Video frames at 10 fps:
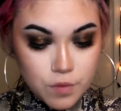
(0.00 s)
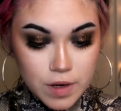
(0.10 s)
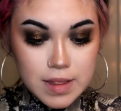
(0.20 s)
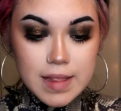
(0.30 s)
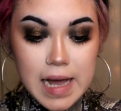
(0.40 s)

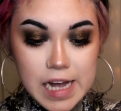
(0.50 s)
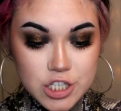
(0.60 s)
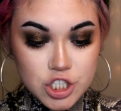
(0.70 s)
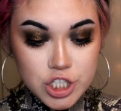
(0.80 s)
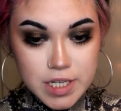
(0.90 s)
For
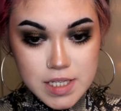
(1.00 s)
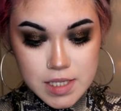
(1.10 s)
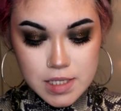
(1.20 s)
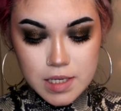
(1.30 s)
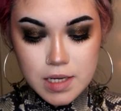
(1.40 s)

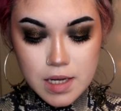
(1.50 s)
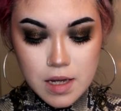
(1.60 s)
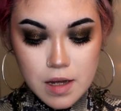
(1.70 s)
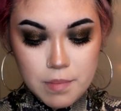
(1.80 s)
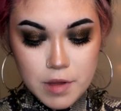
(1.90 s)
lashes,
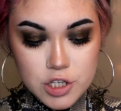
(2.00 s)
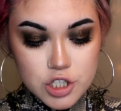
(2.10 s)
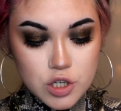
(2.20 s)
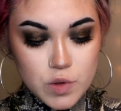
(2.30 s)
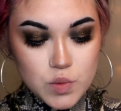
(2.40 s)
not
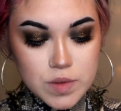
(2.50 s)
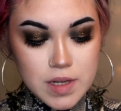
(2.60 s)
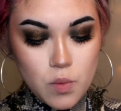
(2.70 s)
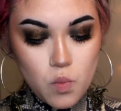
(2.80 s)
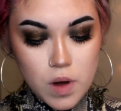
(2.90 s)
sure which ones
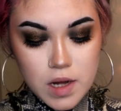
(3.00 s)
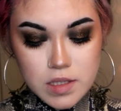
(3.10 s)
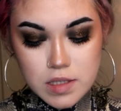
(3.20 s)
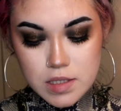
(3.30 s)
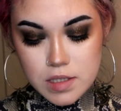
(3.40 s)
I
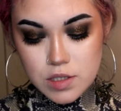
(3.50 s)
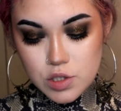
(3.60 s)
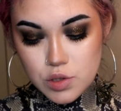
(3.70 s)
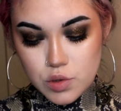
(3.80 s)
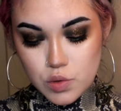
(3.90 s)
want
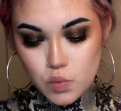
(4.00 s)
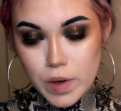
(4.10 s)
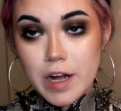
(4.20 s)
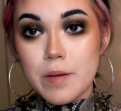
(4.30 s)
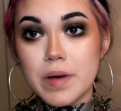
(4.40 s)
to
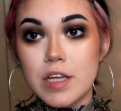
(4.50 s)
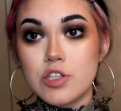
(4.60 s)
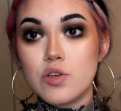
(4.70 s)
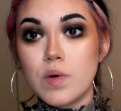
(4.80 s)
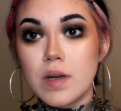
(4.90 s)
wear, but I
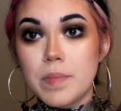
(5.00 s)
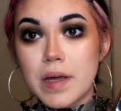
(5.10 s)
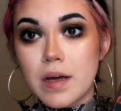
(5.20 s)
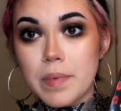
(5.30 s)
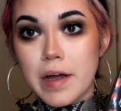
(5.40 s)
do want to
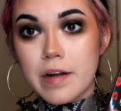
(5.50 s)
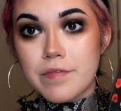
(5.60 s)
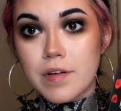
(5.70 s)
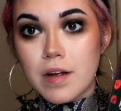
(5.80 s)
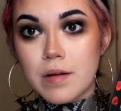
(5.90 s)
pick a pair
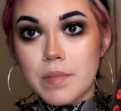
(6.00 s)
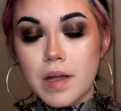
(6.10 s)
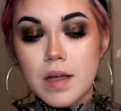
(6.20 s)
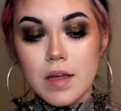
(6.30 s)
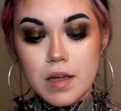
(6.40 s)
from
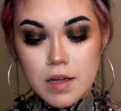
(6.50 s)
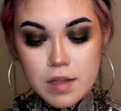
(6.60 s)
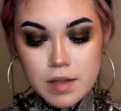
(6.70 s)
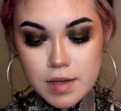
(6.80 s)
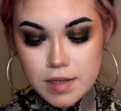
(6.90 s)

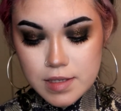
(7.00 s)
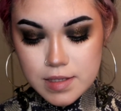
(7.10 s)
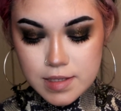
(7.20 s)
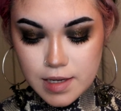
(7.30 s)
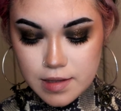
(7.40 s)
this
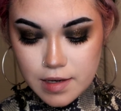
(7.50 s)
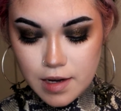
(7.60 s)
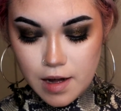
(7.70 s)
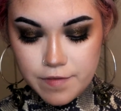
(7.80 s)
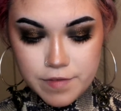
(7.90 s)
set that I
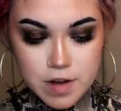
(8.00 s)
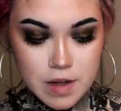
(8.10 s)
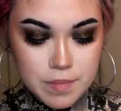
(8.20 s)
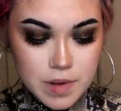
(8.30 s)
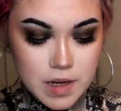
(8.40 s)
got
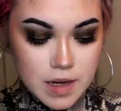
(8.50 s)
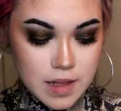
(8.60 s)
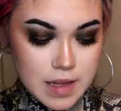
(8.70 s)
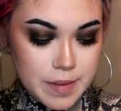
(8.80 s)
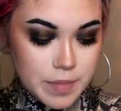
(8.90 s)
from
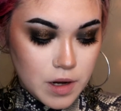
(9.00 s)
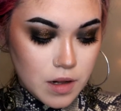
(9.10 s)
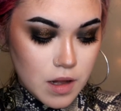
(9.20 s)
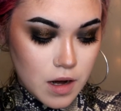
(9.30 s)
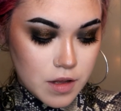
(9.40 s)
Glam
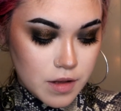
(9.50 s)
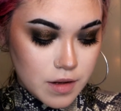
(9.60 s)
Goth